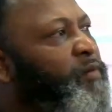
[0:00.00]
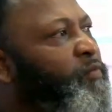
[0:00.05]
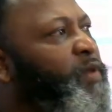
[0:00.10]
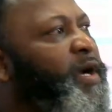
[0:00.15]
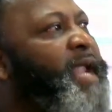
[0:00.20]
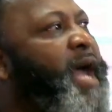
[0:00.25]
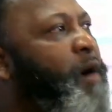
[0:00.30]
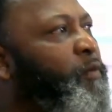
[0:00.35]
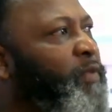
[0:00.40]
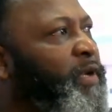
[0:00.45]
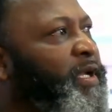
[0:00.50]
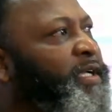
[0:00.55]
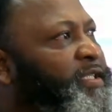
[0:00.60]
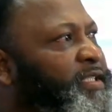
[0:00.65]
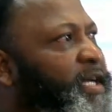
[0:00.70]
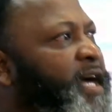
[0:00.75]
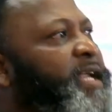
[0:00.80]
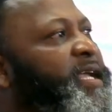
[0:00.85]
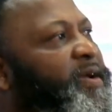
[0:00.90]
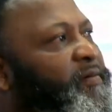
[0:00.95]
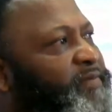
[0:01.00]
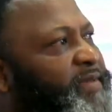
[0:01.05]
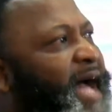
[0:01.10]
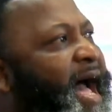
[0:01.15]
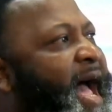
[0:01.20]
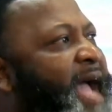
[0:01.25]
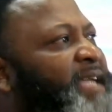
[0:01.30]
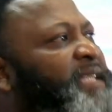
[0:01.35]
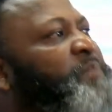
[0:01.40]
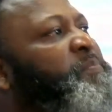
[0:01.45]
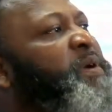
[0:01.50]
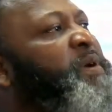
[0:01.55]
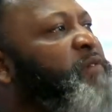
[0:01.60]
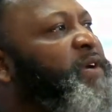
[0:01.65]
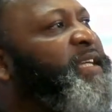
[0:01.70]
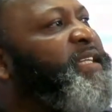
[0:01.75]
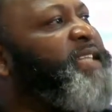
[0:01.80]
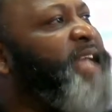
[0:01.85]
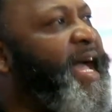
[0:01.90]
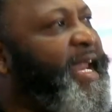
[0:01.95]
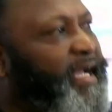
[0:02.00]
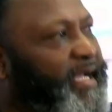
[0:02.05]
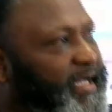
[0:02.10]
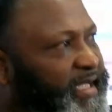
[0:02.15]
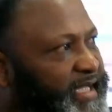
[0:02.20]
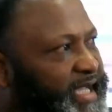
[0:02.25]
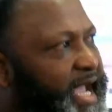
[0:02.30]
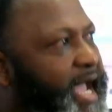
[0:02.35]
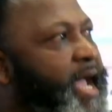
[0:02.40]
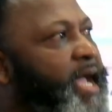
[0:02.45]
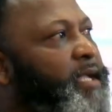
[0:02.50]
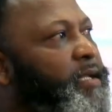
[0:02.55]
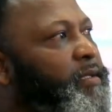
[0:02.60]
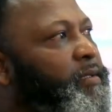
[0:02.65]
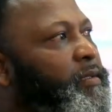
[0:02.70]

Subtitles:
what I would have done if I experienced that again.